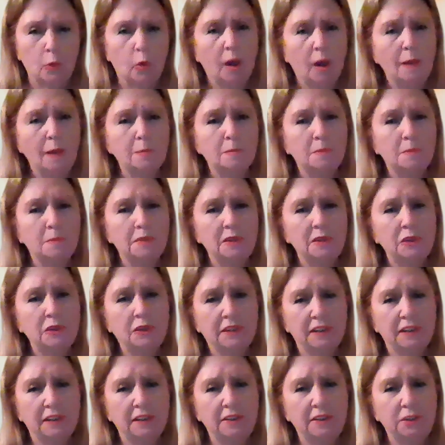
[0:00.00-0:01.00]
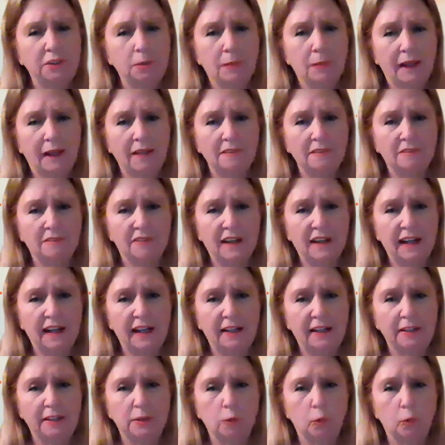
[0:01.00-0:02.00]
What beauty you might
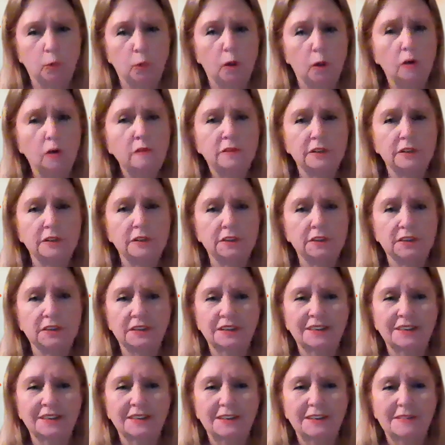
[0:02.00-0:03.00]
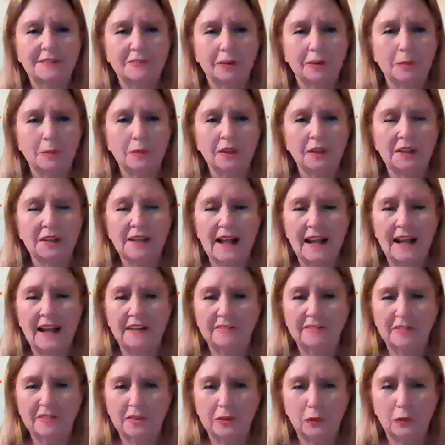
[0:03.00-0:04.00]
find woven from the
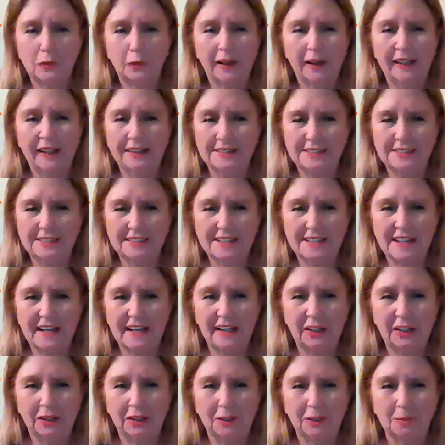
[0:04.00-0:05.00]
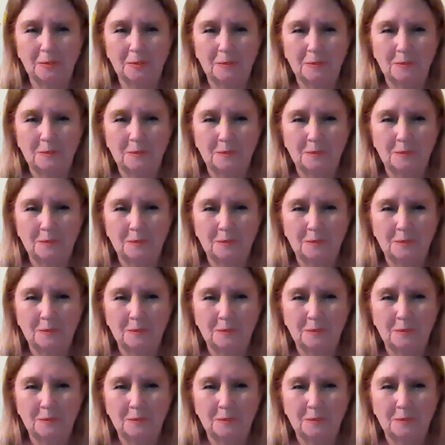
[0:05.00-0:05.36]
life threads there.